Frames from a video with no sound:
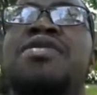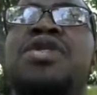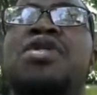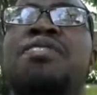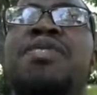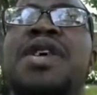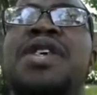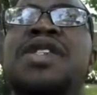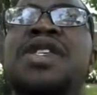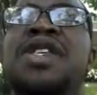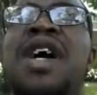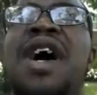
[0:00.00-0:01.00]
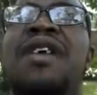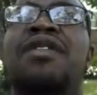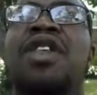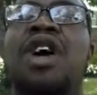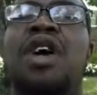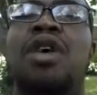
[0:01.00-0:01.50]
I'm too busy, I
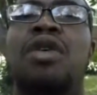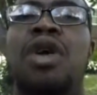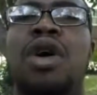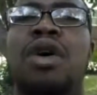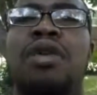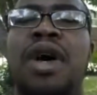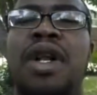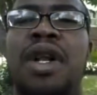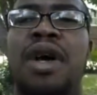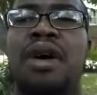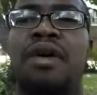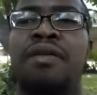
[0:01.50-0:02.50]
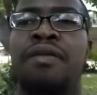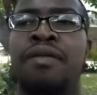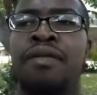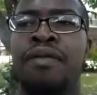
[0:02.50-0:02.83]
have a lot going on right now.